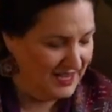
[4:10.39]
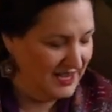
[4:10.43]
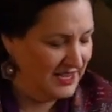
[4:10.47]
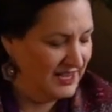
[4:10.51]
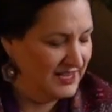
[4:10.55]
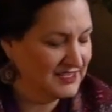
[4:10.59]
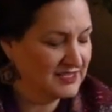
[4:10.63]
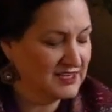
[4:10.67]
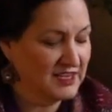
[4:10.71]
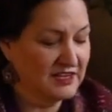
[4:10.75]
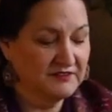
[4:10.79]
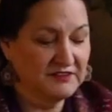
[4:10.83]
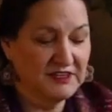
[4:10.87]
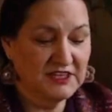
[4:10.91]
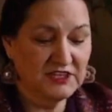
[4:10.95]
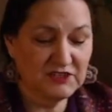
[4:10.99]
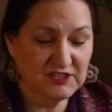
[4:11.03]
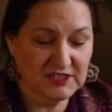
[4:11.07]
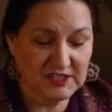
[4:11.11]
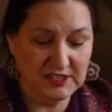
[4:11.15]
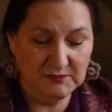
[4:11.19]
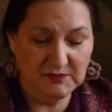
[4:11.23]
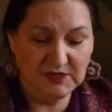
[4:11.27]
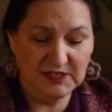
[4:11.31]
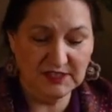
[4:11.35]
It's kind of
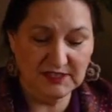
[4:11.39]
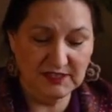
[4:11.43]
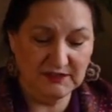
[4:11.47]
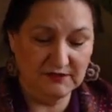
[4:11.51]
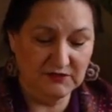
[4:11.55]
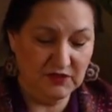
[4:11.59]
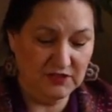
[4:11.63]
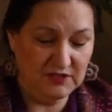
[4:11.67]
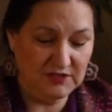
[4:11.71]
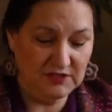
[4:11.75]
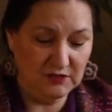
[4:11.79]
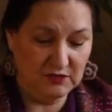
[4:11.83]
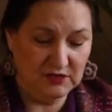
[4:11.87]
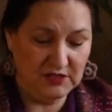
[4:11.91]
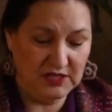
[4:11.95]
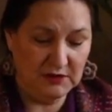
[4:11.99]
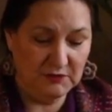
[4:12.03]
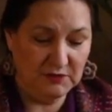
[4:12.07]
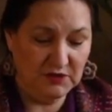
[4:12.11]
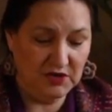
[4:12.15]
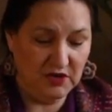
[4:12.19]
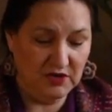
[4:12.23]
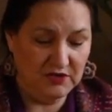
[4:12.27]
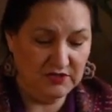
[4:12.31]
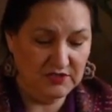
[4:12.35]
interesting because they
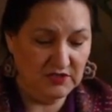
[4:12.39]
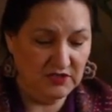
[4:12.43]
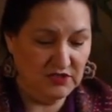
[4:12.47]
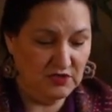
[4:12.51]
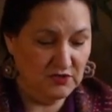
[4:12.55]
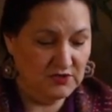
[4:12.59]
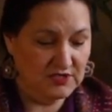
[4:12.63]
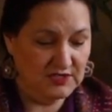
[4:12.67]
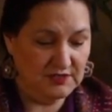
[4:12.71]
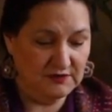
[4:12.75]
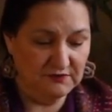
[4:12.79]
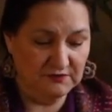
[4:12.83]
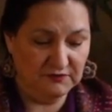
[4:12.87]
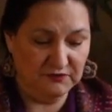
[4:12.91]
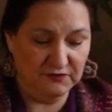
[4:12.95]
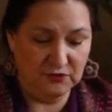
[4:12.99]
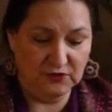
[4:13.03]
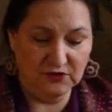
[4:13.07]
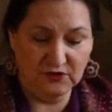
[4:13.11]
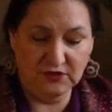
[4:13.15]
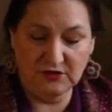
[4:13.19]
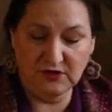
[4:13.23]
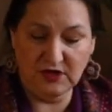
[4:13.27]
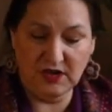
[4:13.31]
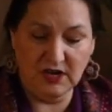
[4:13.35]
would also use them
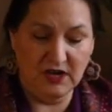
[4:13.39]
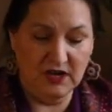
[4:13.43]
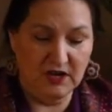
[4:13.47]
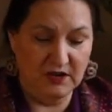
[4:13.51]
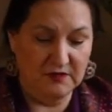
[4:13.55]
for